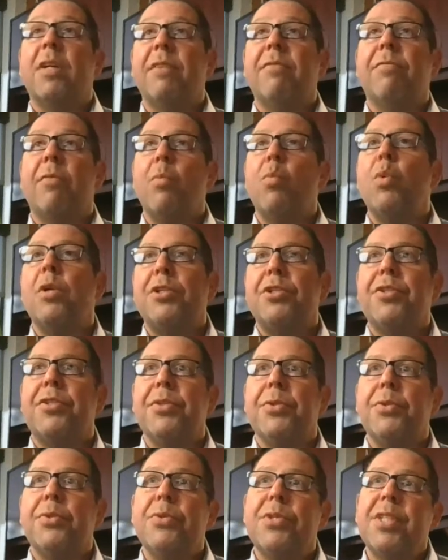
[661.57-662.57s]
from which
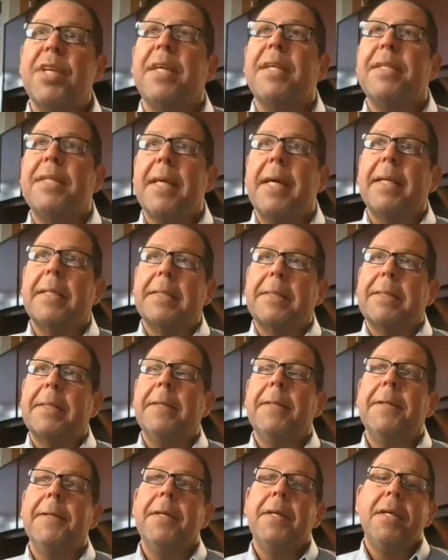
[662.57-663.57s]
to cite text.
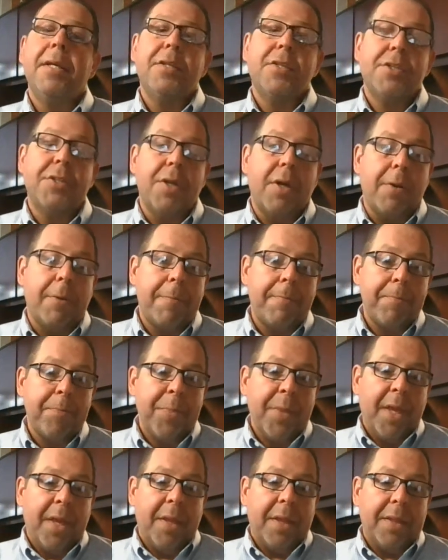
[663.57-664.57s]
So
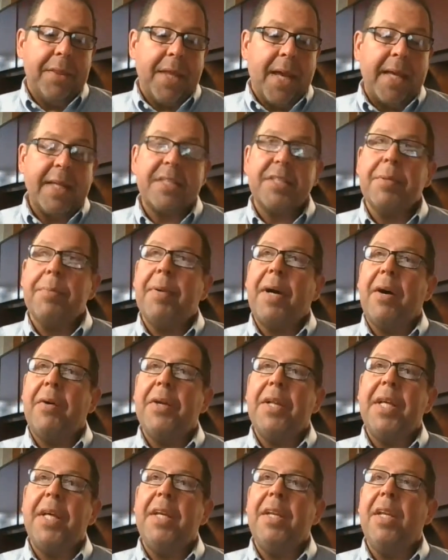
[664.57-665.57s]
that's
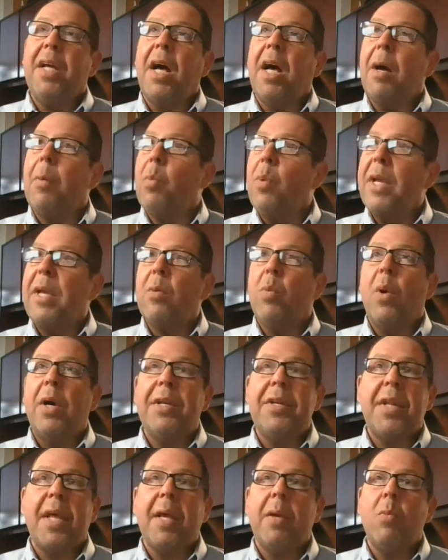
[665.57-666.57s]
about it. Week
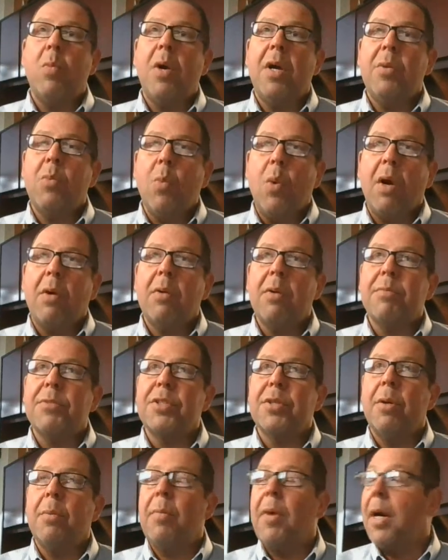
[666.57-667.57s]
one, day one, welcome
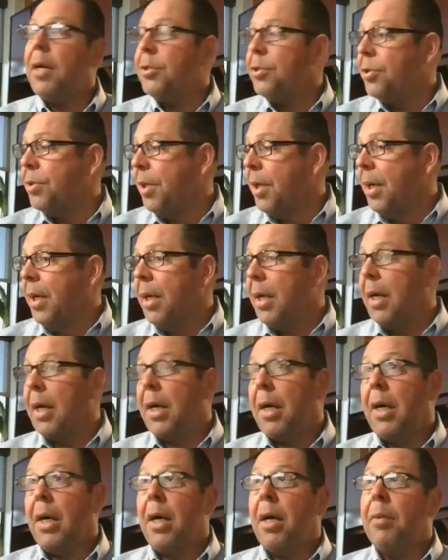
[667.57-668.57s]
so much.
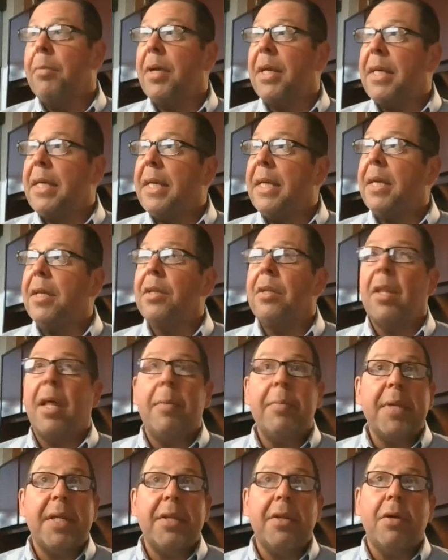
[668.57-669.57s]
Again,
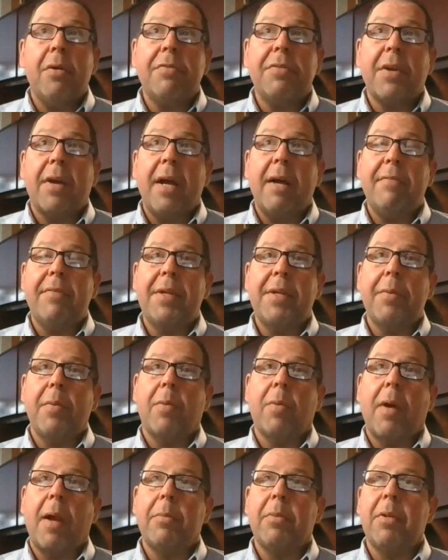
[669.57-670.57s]
let me know if you're having any
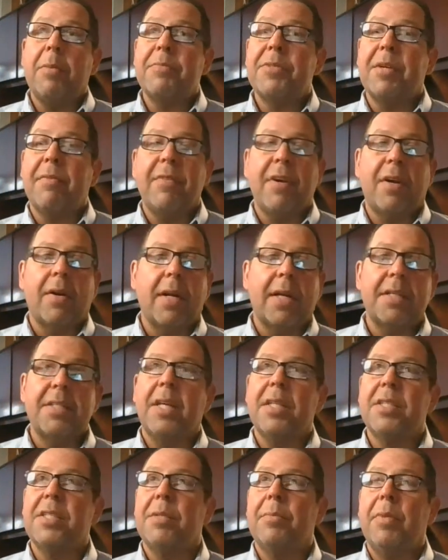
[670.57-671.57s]
problems. I'm very
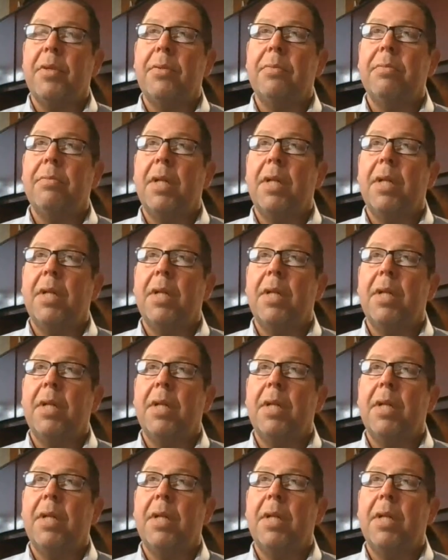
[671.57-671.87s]
accessible,